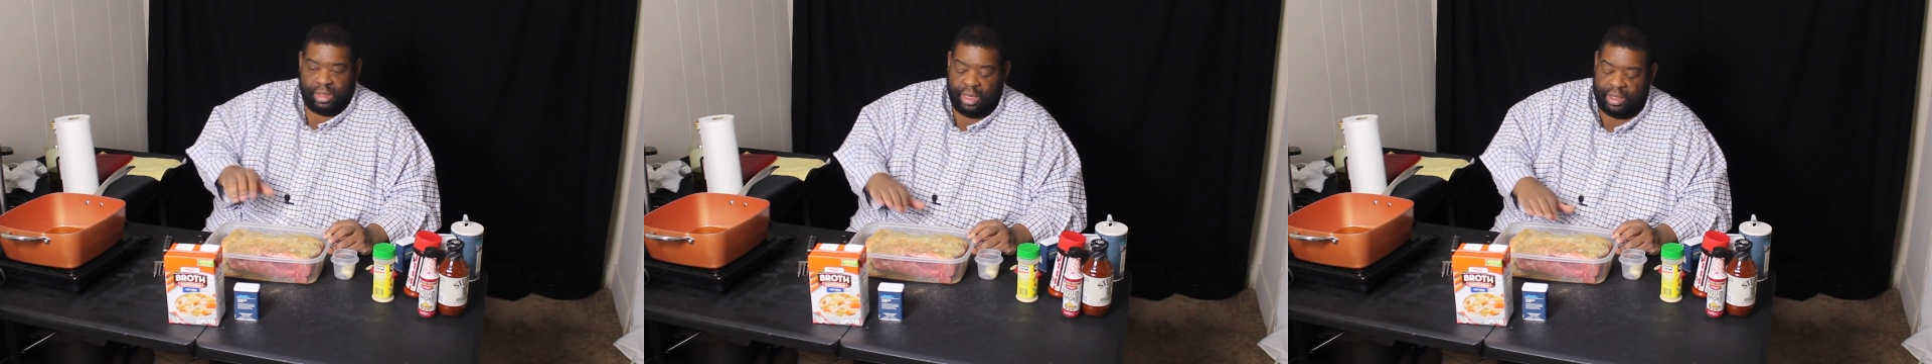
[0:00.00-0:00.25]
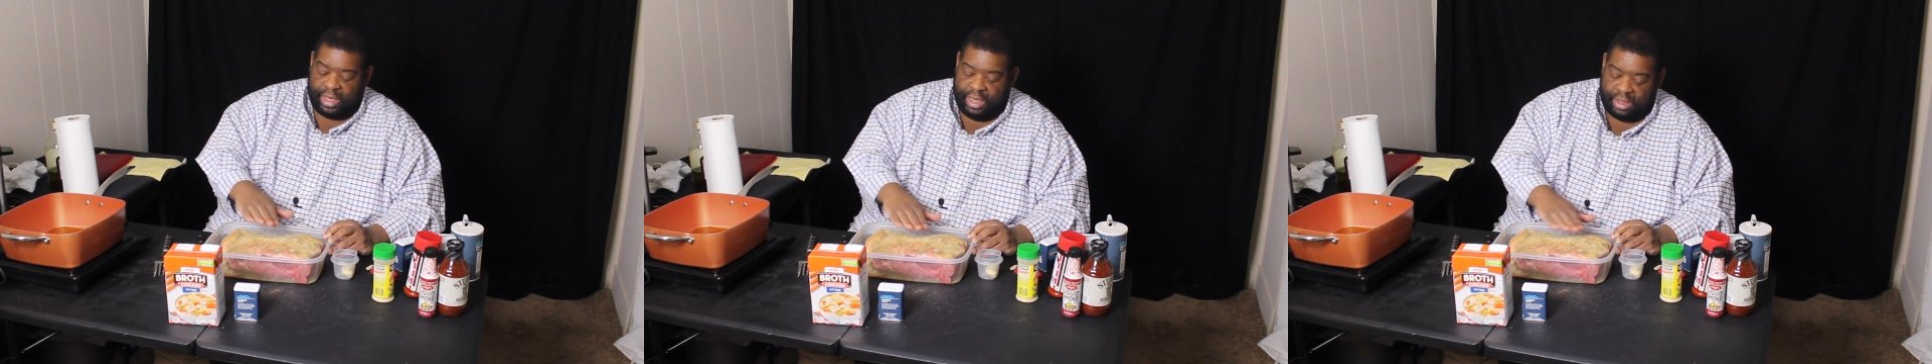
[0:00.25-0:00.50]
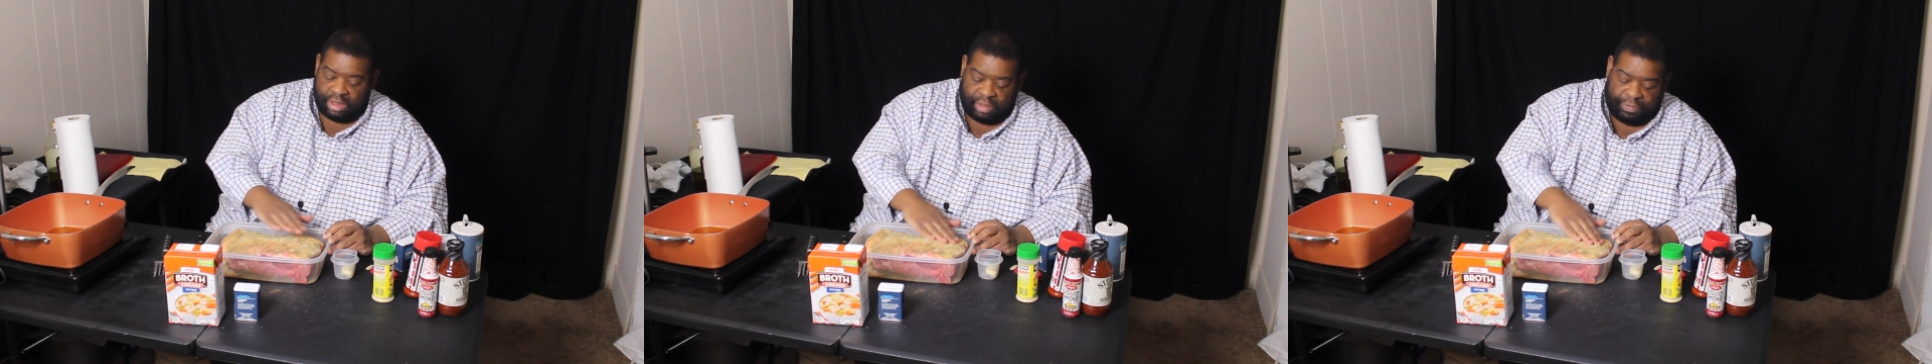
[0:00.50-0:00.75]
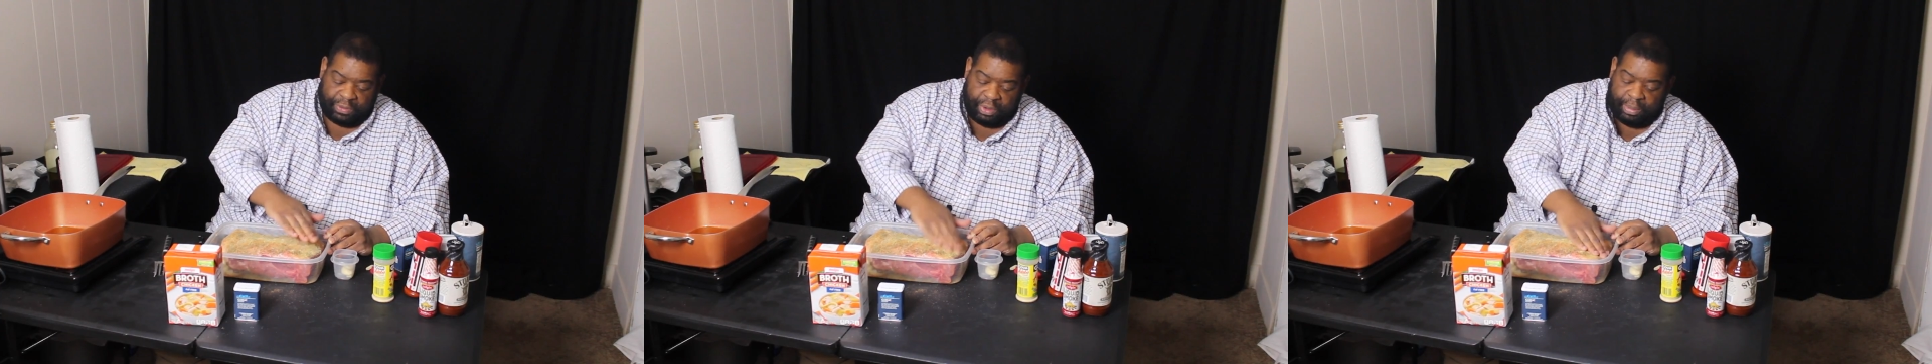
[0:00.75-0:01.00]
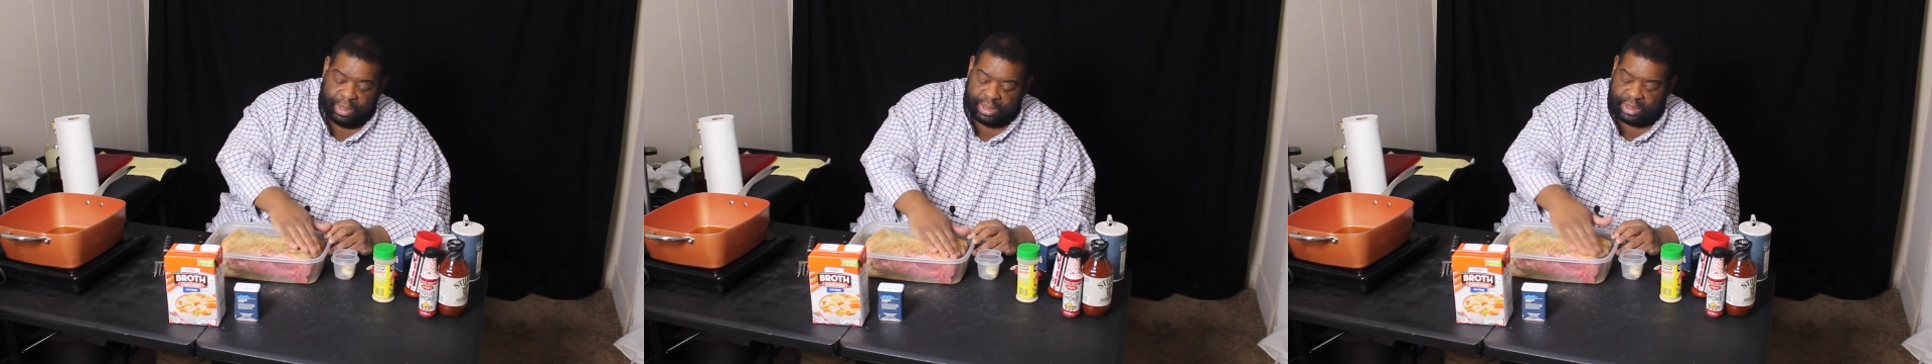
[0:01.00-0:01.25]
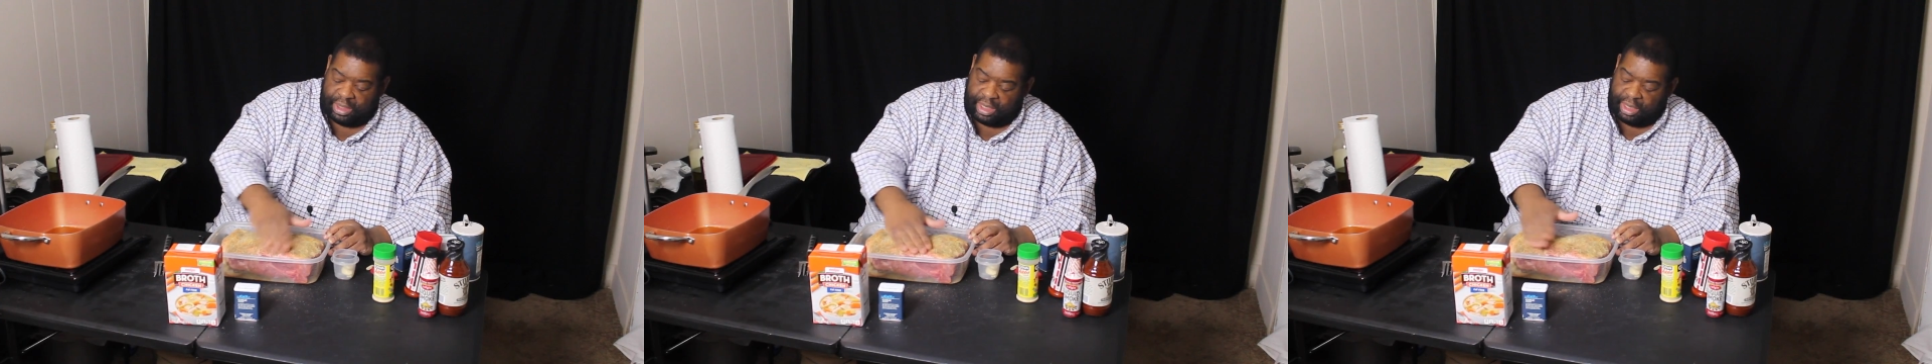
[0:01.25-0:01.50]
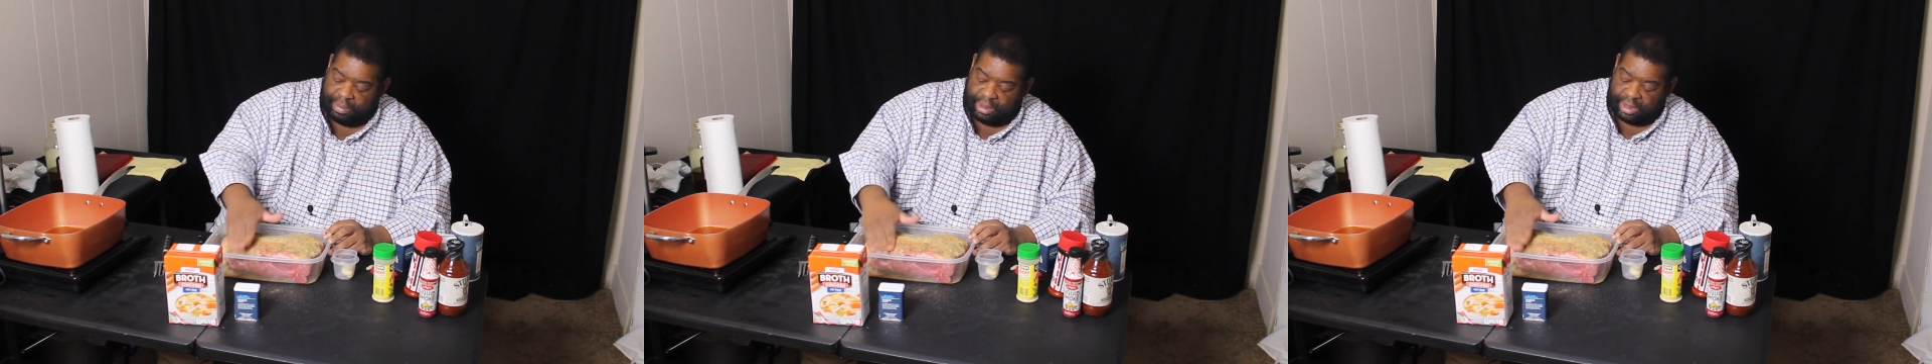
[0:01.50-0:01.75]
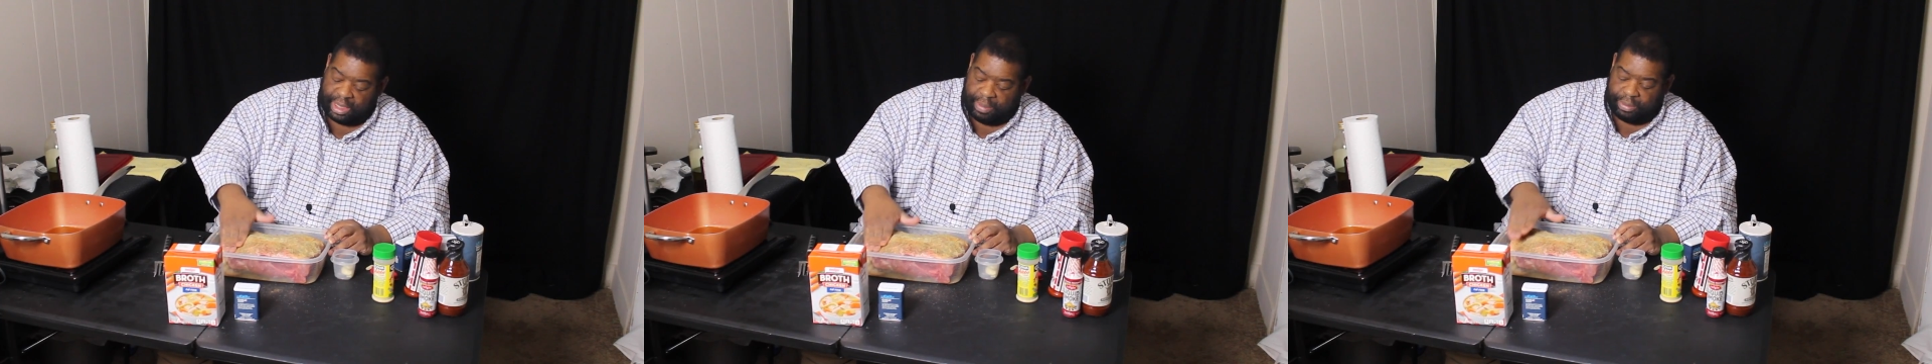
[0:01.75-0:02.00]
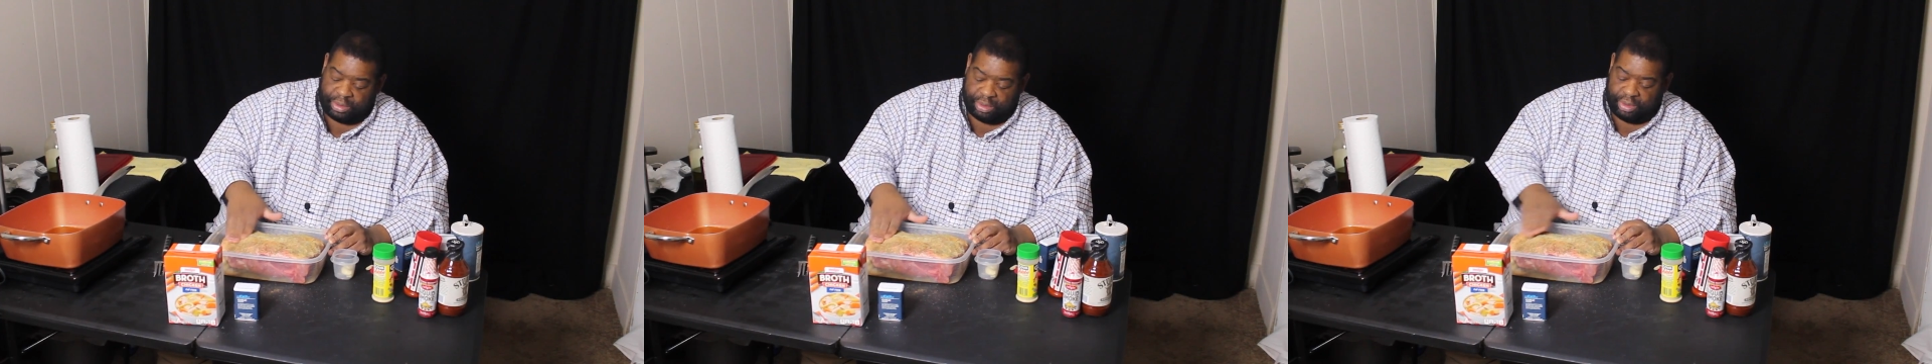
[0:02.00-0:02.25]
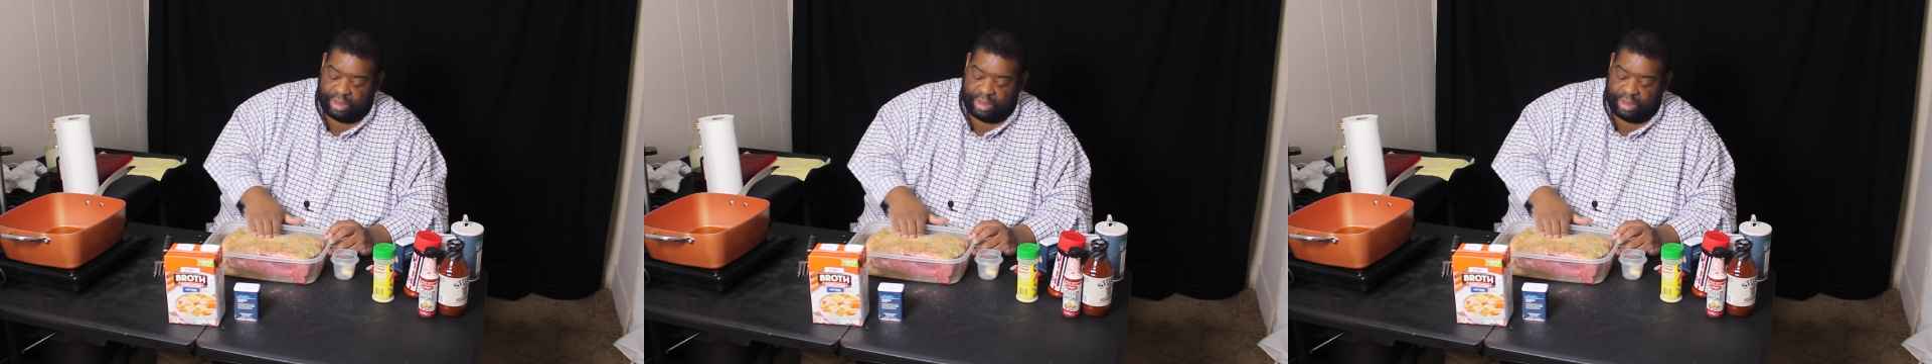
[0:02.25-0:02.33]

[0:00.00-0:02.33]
gonna take just a few minutes to get up to temperature.